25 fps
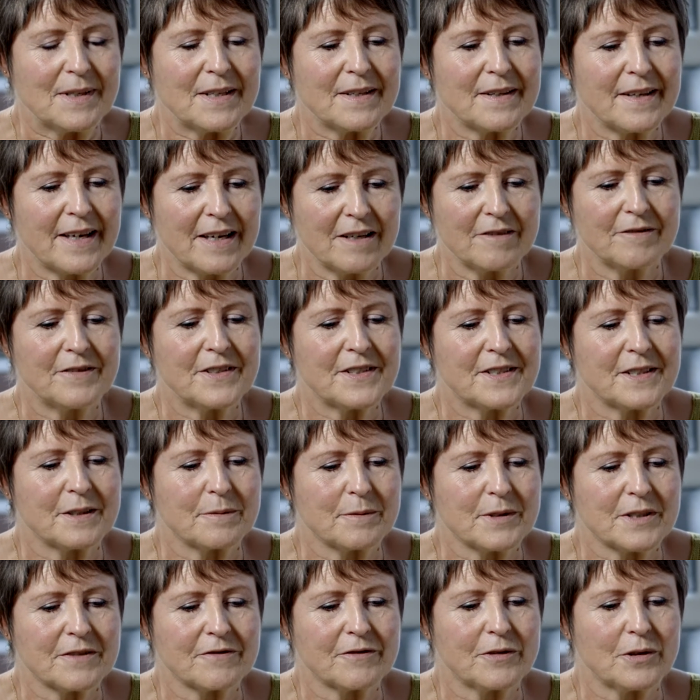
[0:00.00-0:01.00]
That
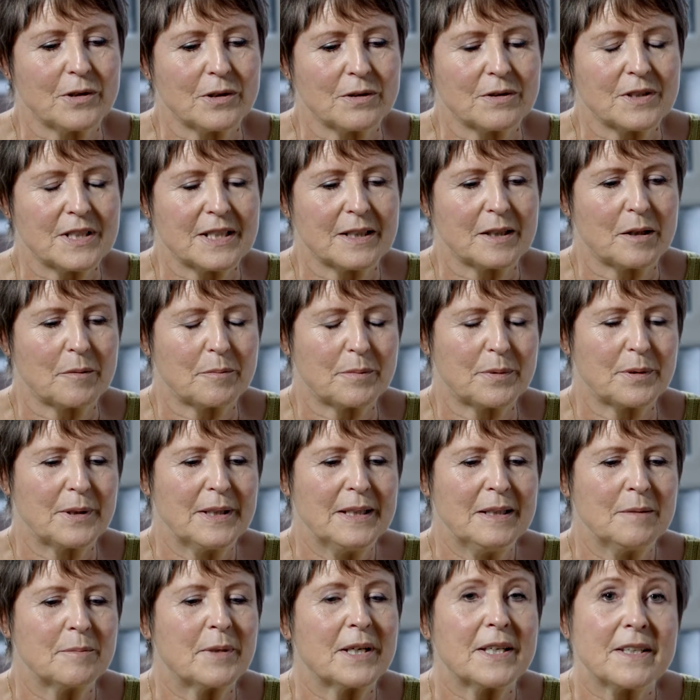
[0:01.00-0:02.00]
visit was followed up
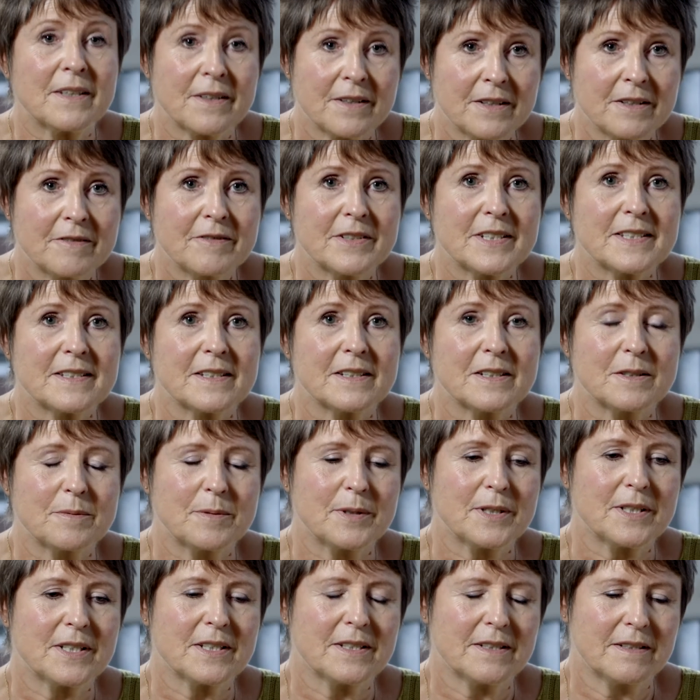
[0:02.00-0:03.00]
by another visit
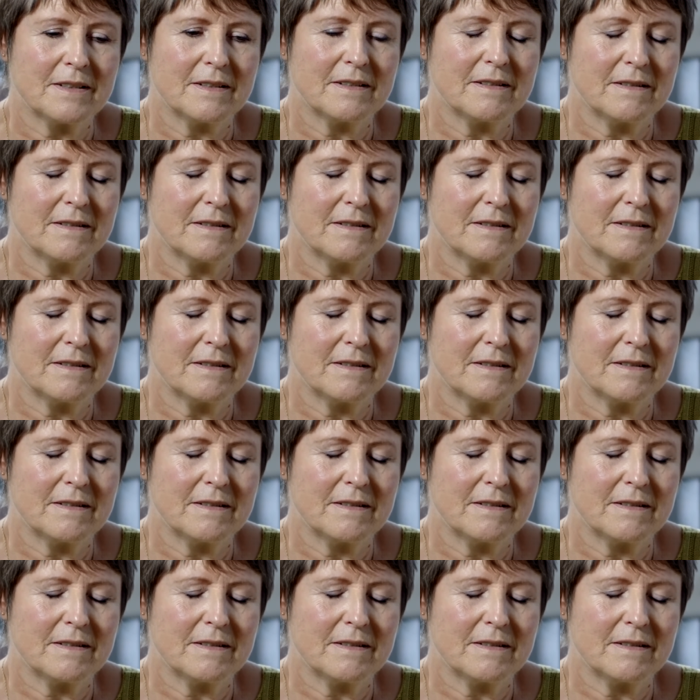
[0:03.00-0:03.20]
where the